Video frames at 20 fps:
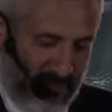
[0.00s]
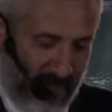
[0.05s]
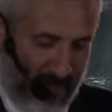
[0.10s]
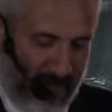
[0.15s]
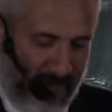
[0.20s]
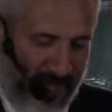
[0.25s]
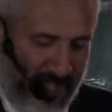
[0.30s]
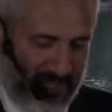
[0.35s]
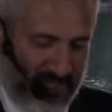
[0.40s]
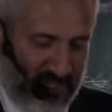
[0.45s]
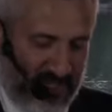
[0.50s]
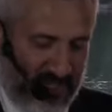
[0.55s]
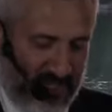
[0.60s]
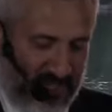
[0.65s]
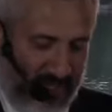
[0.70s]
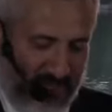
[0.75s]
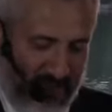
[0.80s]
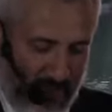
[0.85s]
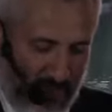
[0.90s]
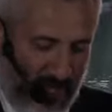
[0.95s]

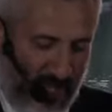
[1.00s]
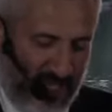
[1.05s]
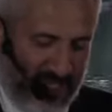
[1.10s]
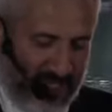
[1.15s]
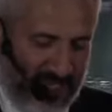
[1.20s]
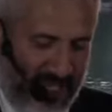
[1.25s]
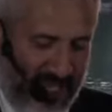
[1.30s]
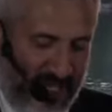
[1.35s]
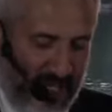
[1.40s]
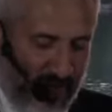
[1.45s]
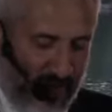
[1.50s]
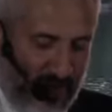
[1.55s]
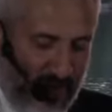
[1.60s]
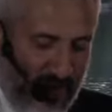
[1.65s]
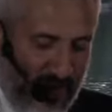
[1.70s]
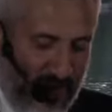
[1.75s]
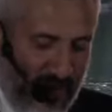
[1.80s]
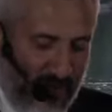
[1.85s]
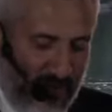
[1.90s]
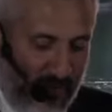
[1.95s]
A few lines later.
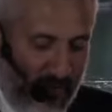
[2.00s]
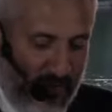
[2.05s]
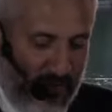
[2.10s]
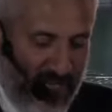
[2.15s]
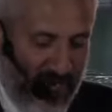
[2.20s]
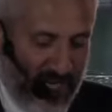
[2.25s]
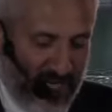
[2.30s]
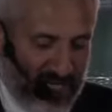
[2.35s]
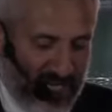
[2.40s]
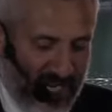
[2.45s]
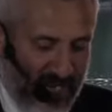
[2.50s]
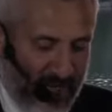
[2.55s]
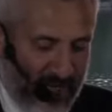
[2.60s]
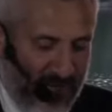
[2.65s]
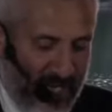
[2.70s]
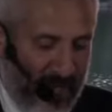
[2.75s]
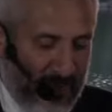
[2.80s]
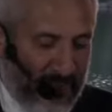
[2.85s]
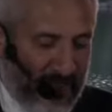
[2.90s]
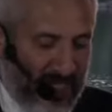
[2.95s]
For there shall
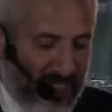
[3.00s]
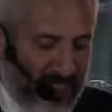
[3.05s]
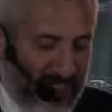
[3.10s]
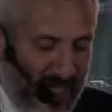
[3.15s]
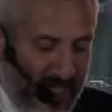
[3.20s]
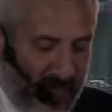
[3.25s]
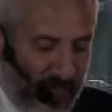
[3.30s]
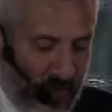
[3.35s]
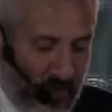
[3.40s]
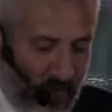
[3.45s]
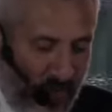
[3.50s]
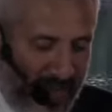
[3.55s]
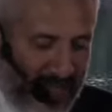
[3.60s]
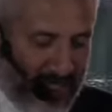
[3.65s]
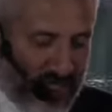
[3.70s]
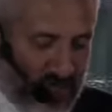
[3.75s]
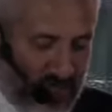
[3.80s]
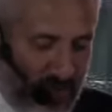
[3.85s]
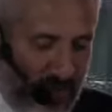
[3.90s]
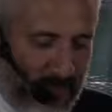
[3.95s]
then be great
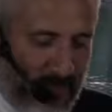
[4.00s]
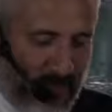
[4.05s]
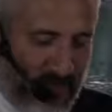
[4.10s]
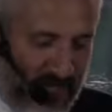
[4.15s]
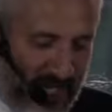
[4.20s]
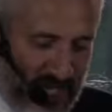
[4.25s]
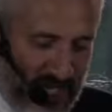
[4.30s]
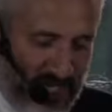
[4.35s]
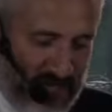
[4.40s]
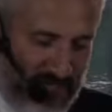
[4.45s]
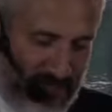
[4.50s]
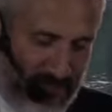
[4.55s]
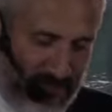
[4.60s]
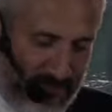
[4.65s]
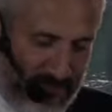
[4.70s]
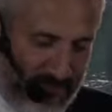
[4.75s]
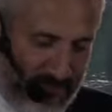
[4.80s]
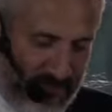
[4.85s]
tribulation,